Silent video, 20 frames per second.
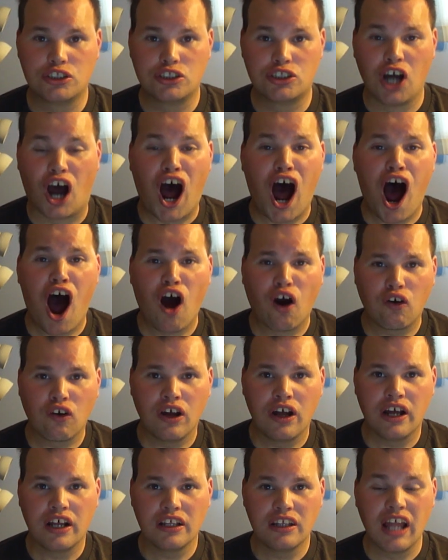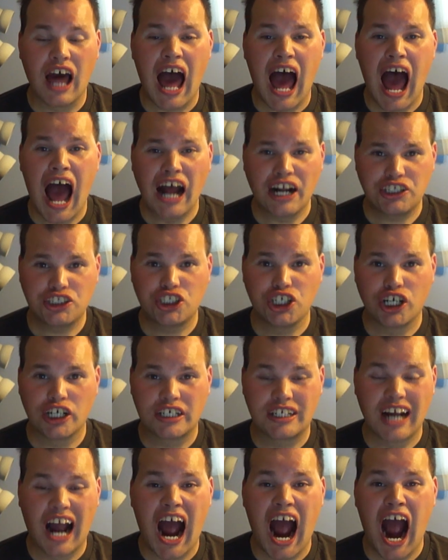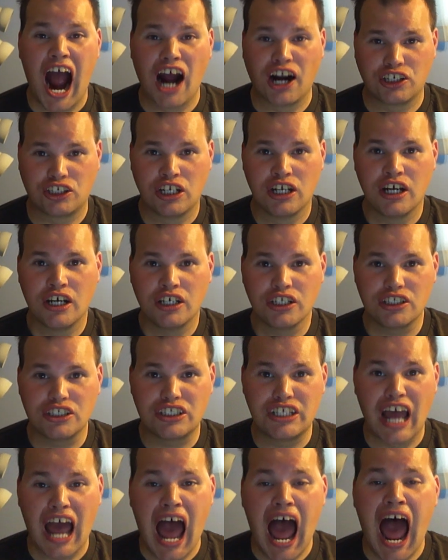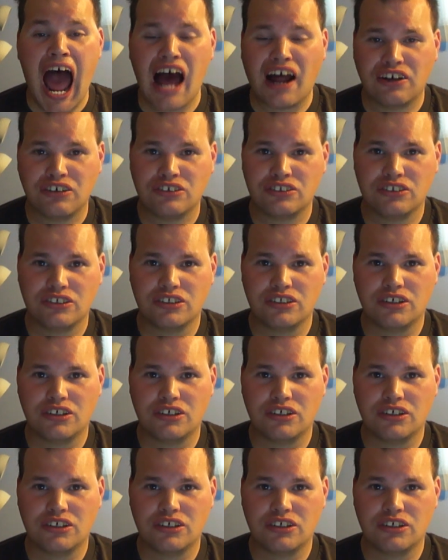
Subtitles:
Don't let your guard down.